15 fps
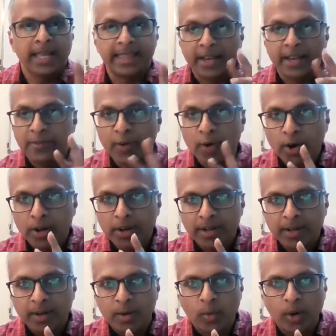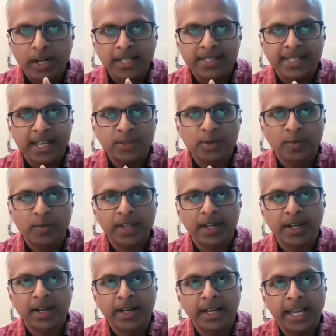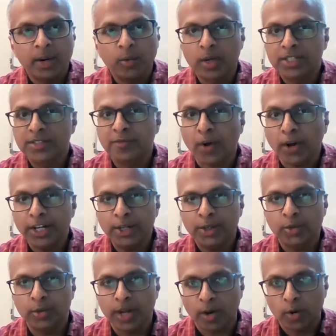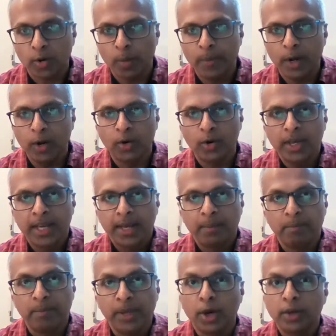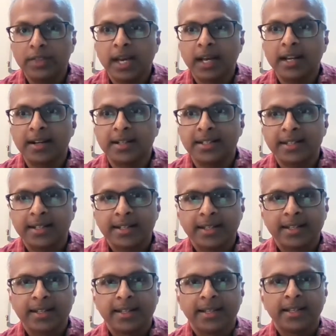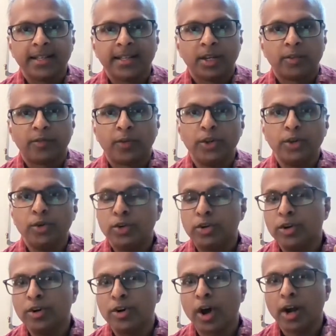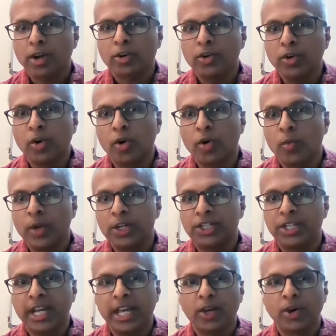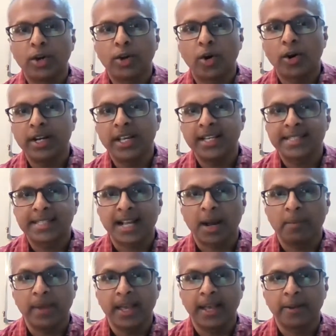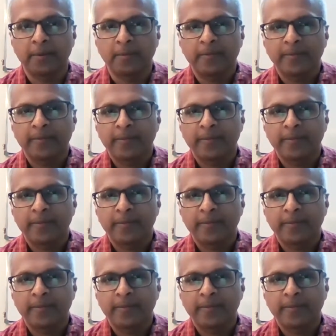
Therefore, what he says over here in verse 42 down, go below, be on the alert. For you do not know which day your Lord is coming.